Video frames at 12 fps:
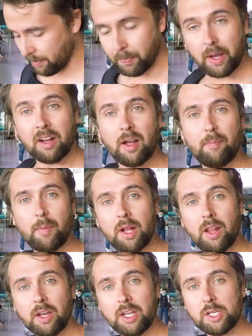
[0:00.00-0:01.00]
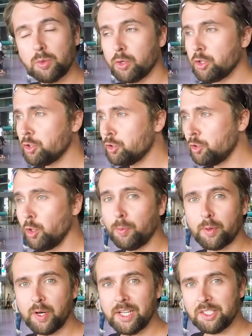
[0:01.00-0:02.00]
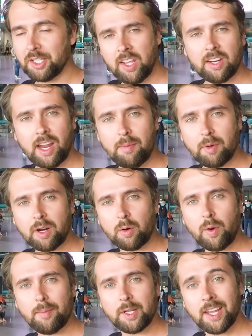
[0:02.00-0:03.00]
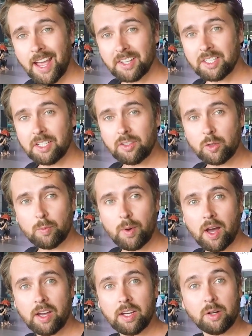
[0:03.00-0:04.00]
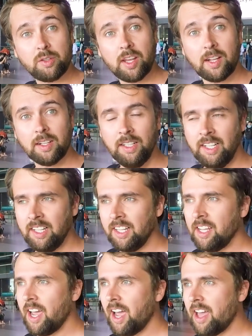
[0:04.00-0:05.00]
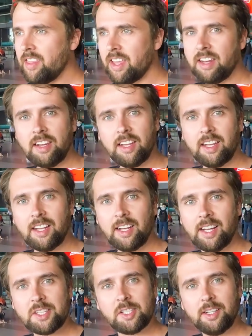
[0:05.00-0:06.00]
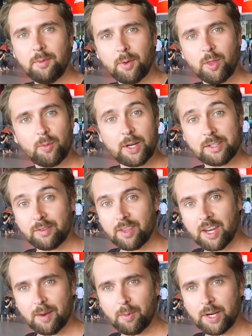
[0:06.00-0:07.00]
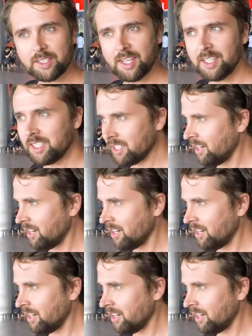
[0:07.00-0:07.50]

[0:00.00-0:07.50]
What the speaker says: picking up my luggage was super easy. Now I'm gonna grab a taxi to my hotel, and then let's see what the rest of the day brings us.